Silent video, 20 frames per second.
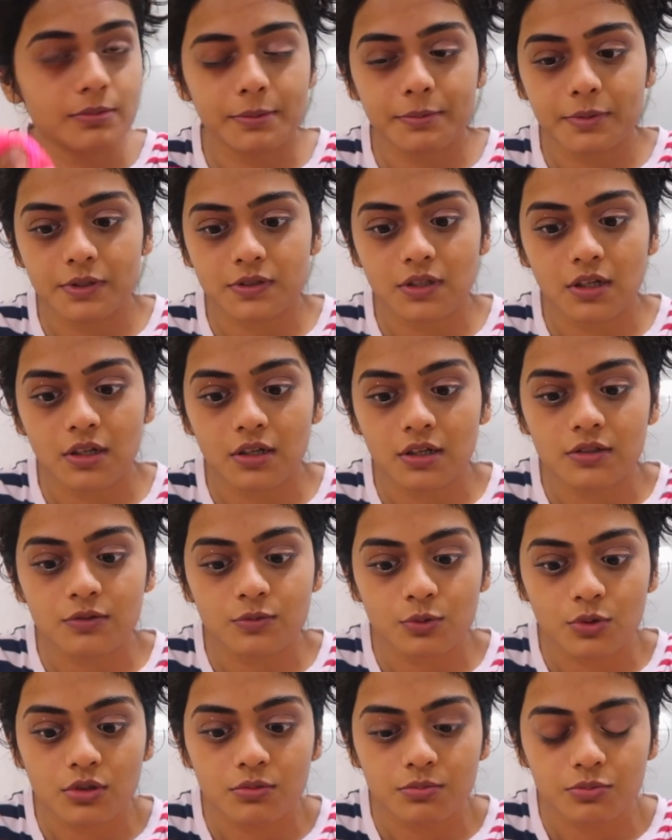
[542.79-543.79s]
my mascara
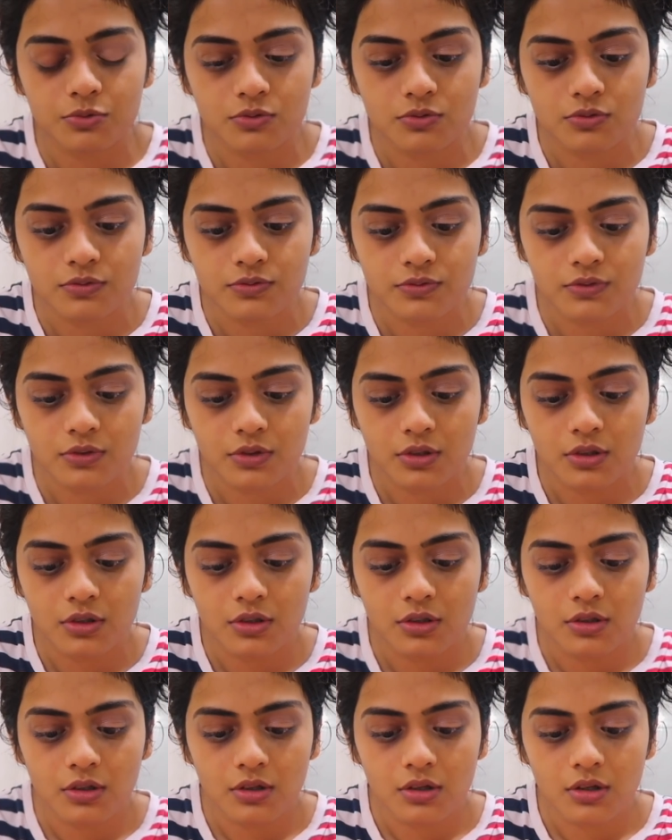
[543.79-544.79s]
is waterproof.
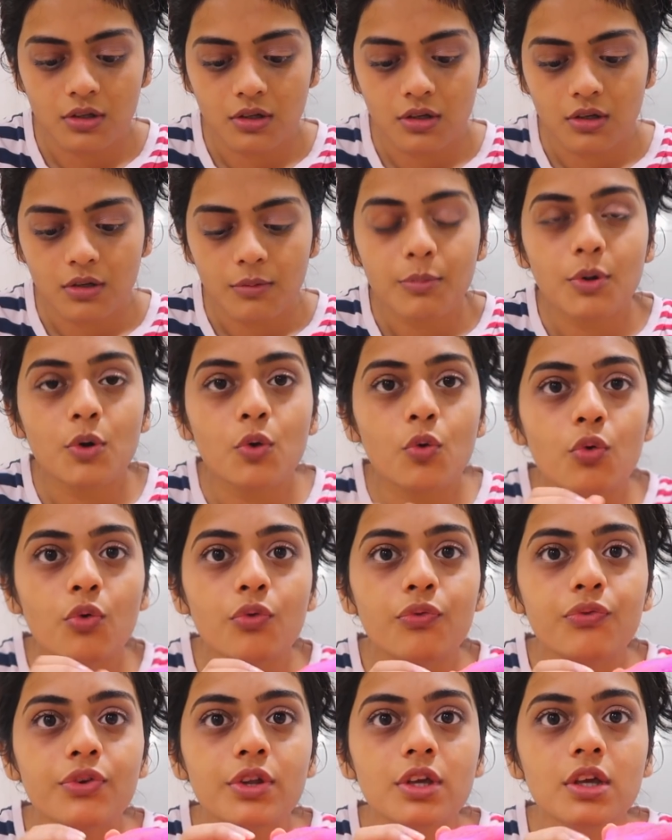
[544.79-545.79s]
But oh
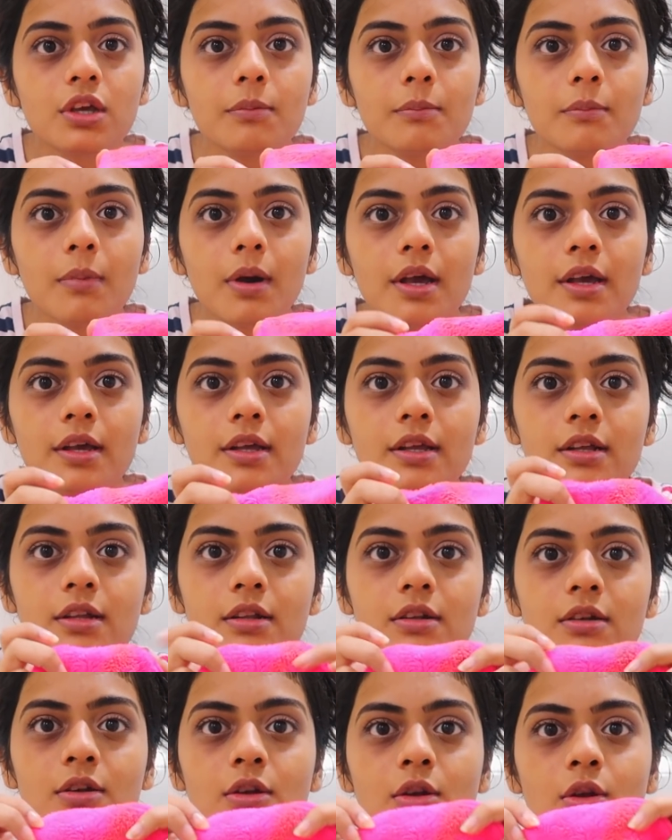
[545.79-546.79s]
freaking my
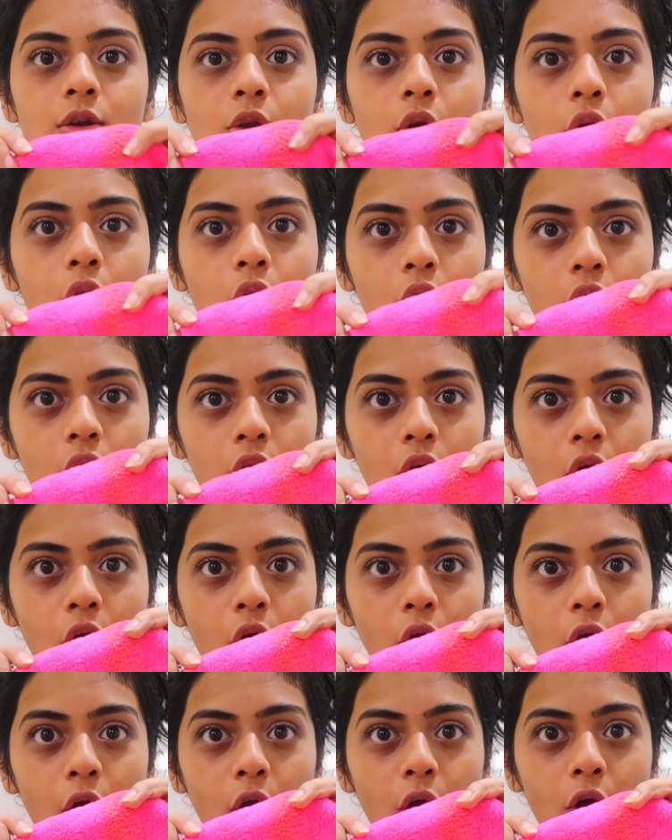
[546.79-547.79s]

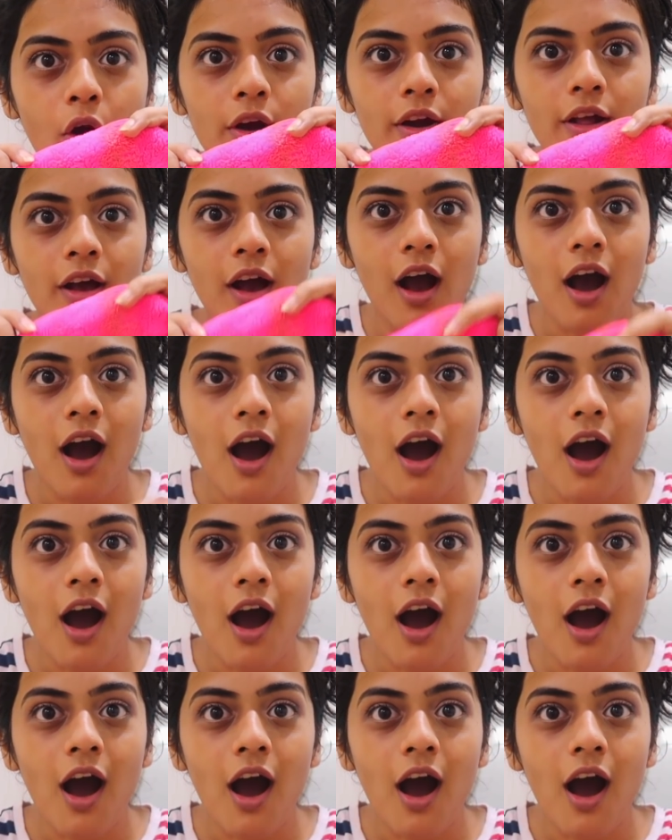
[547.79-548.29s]
lord!